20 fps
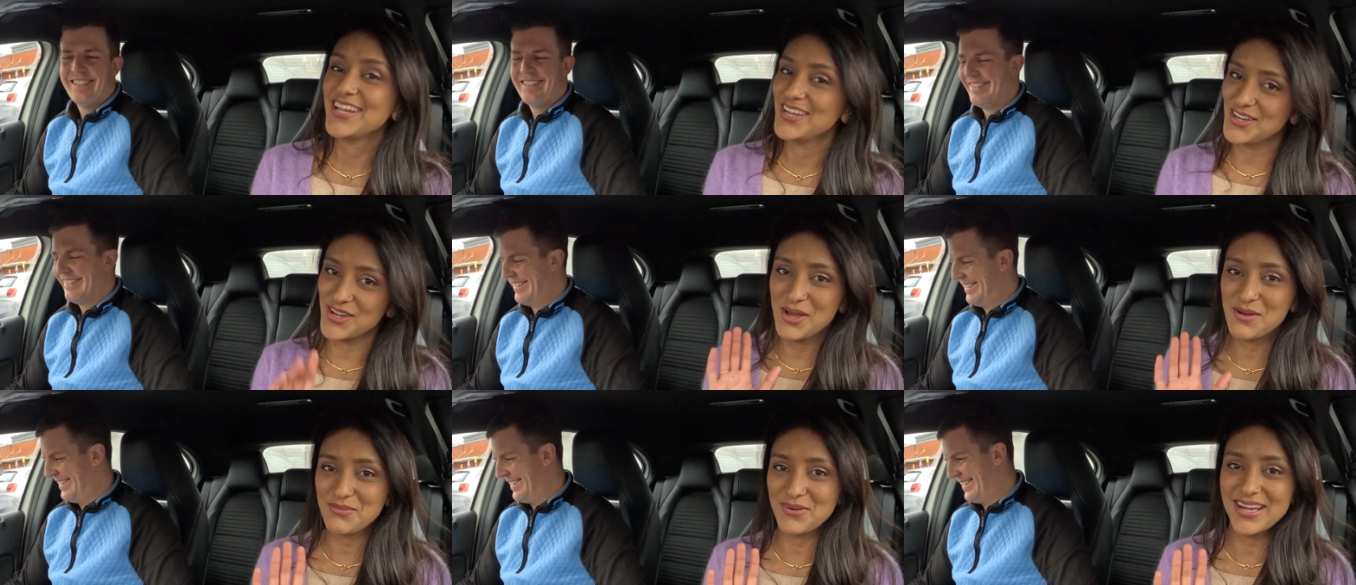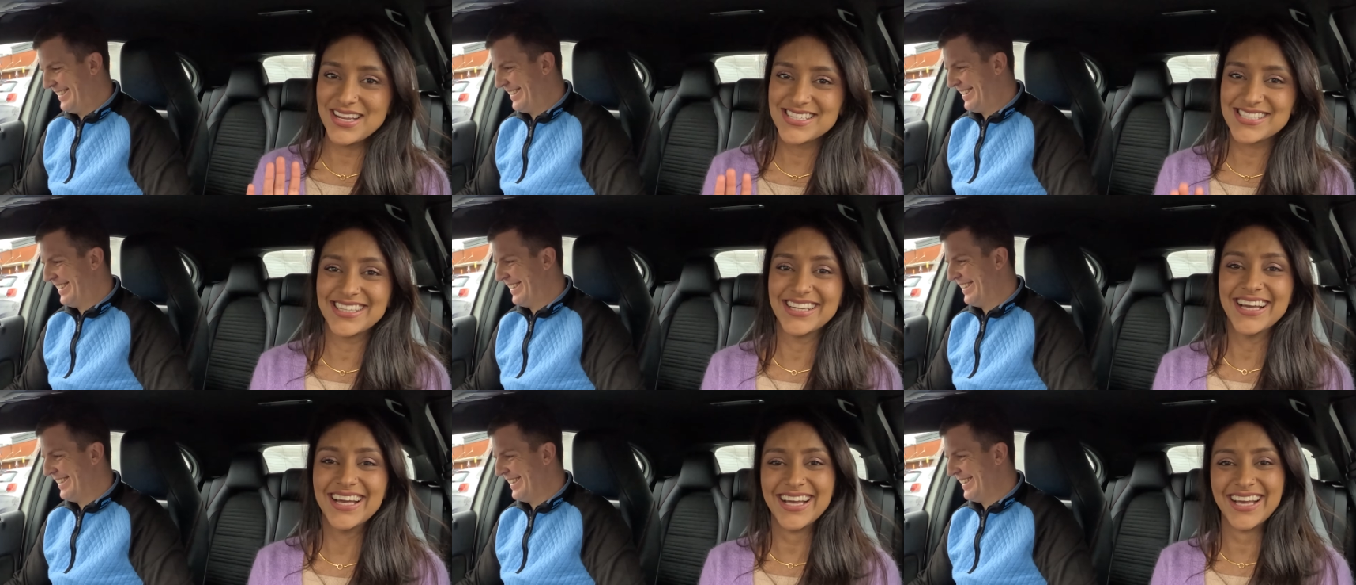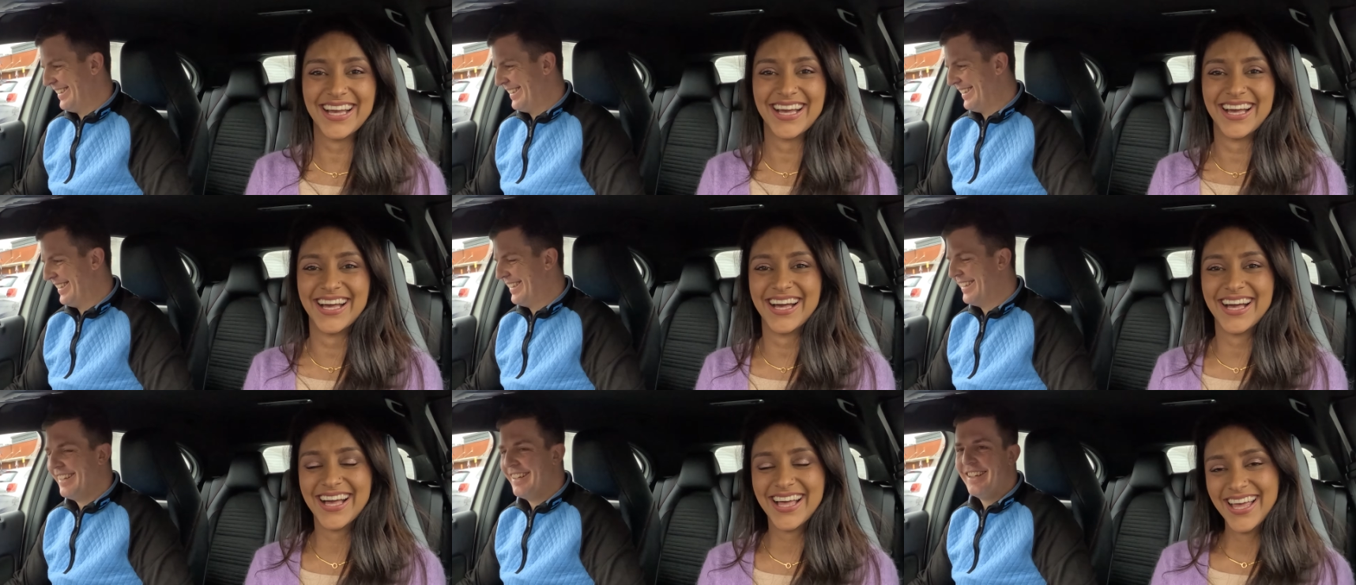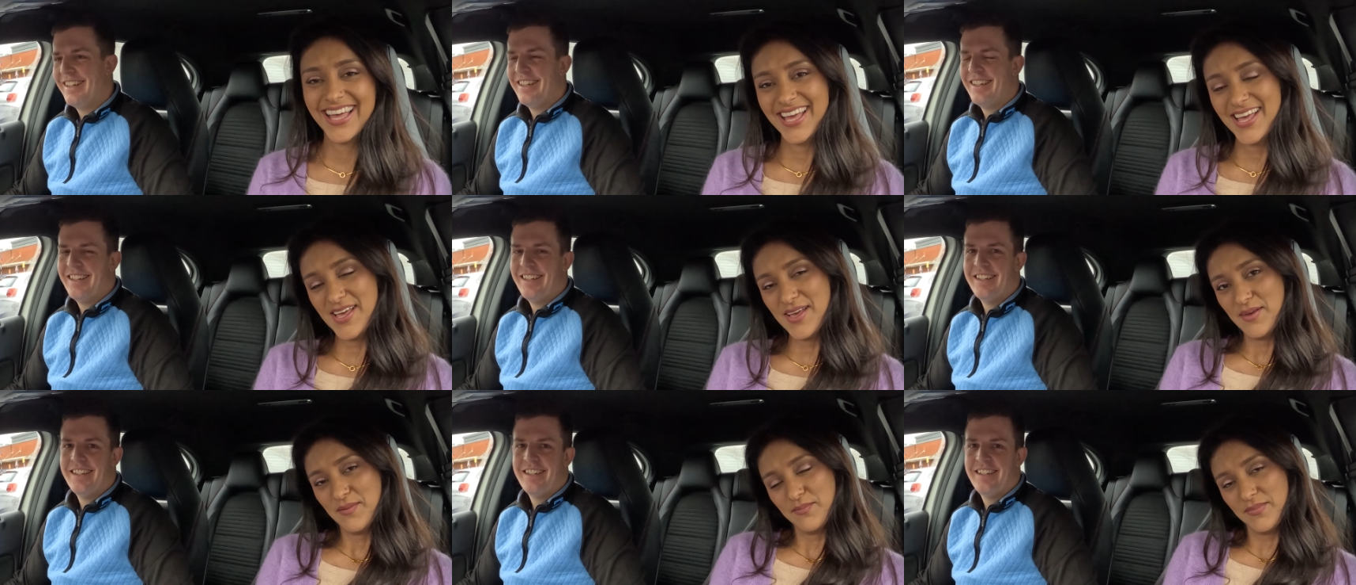Speaker 1: No pressure.
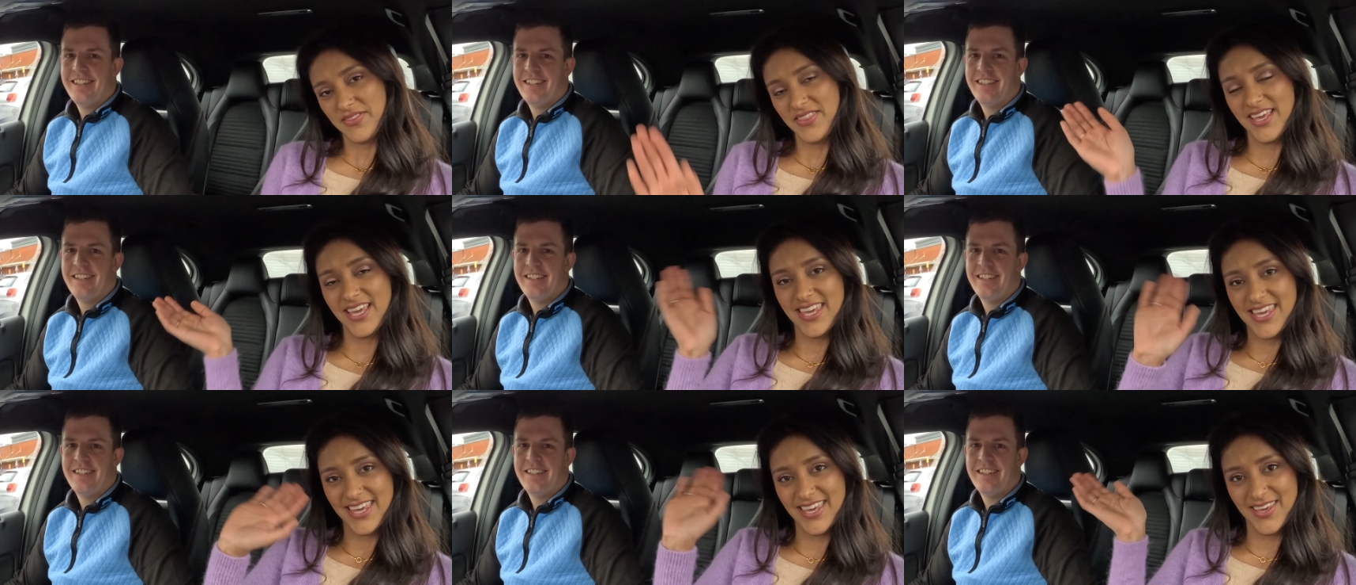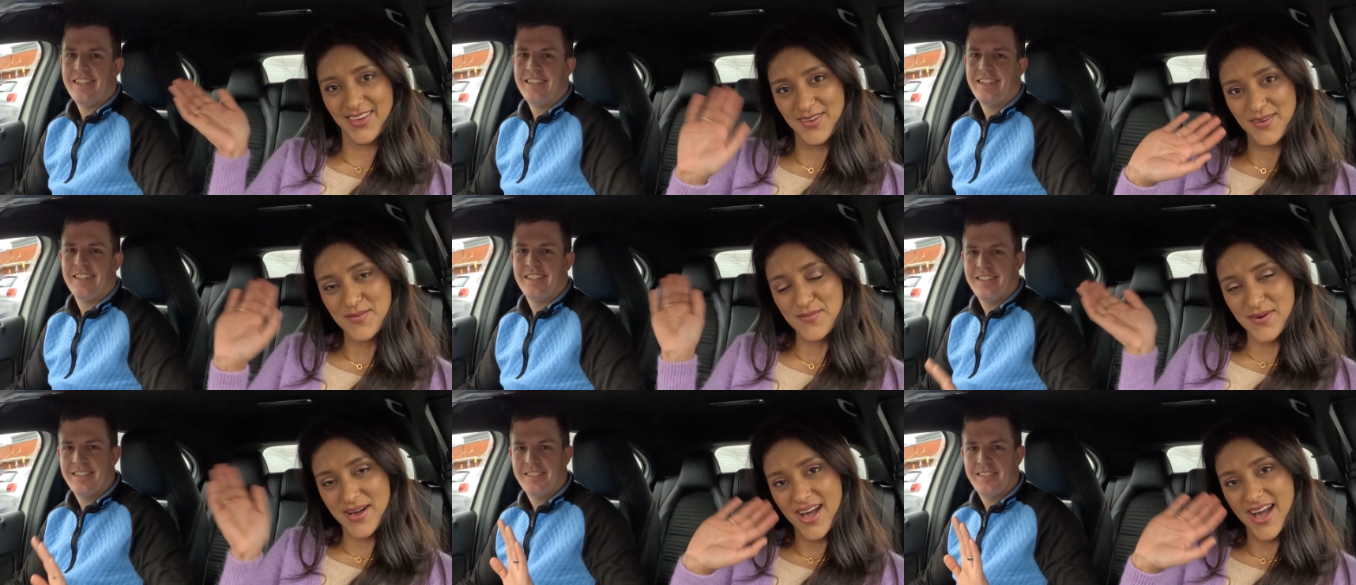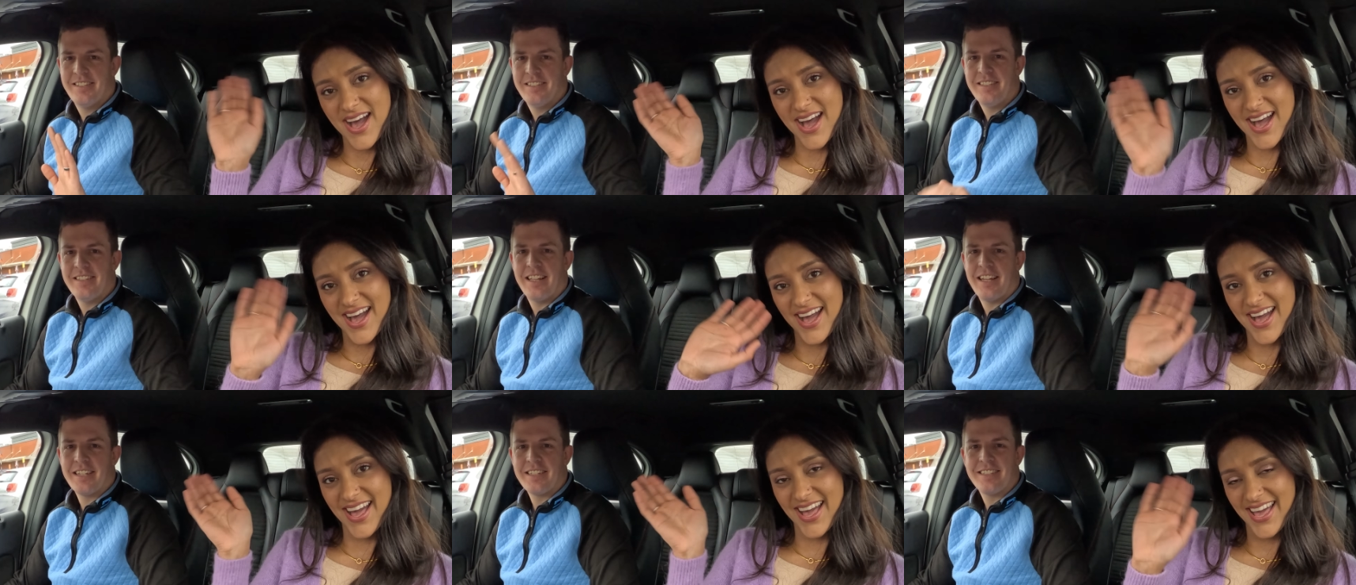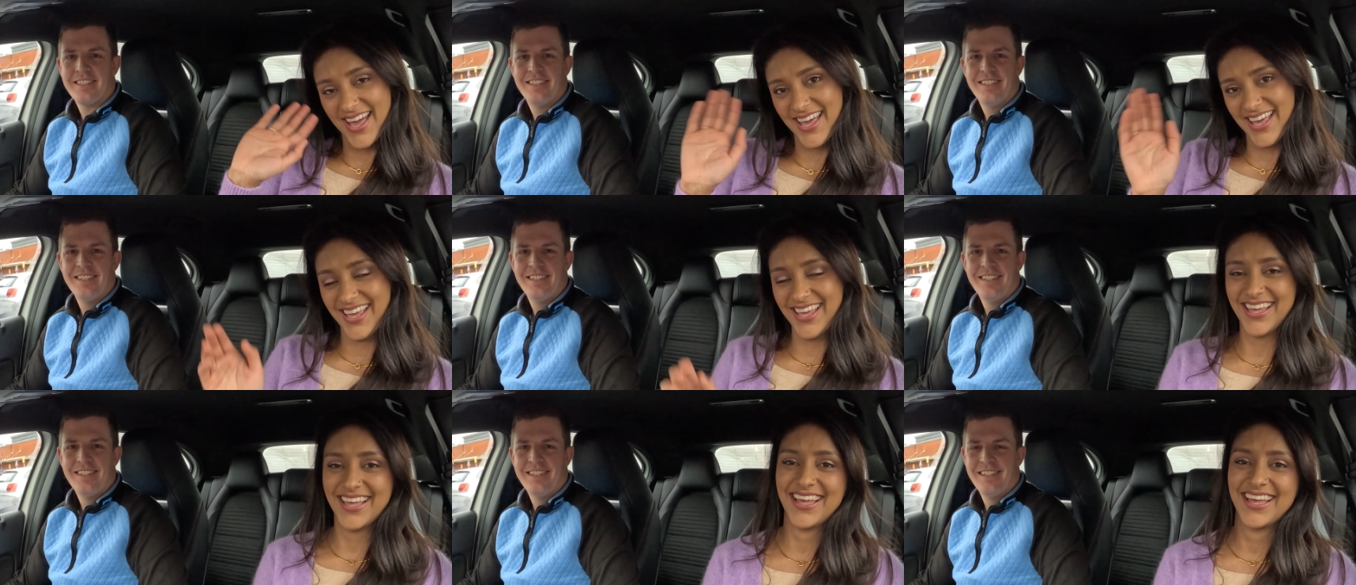But thank you. Bye.
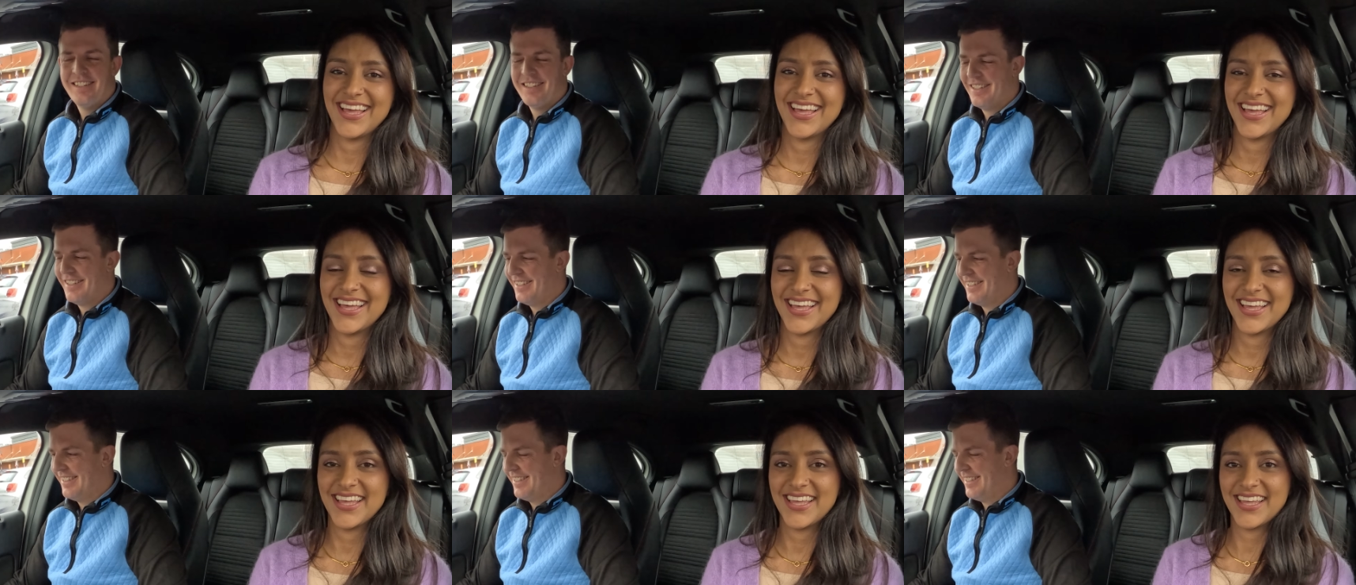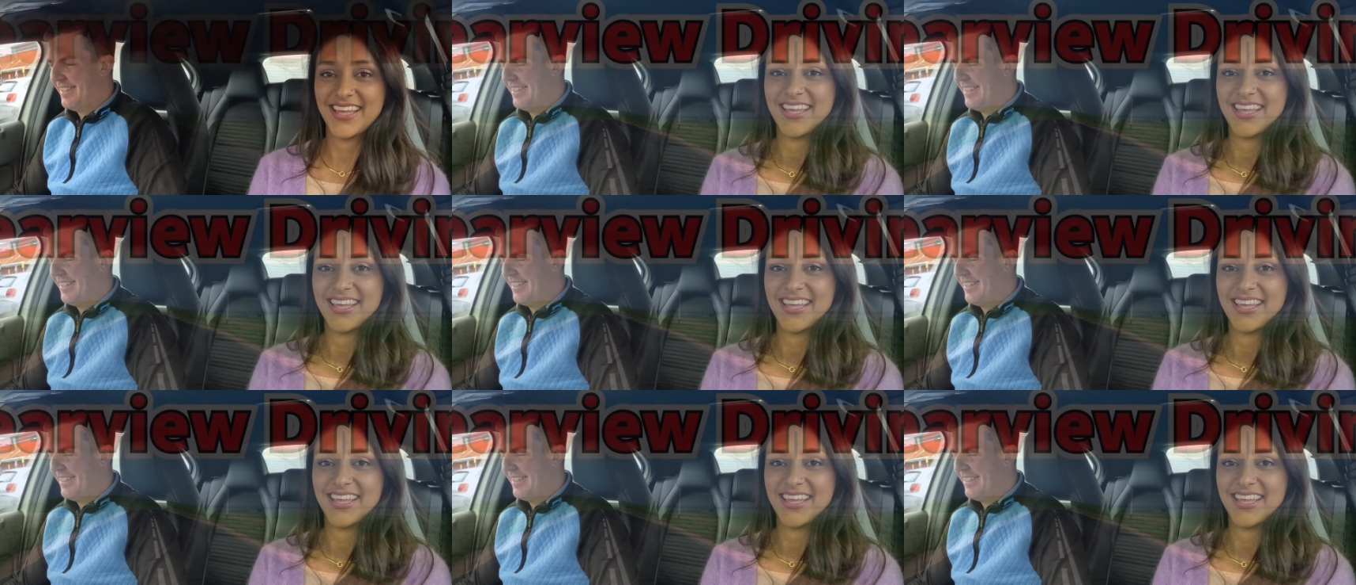Thanks.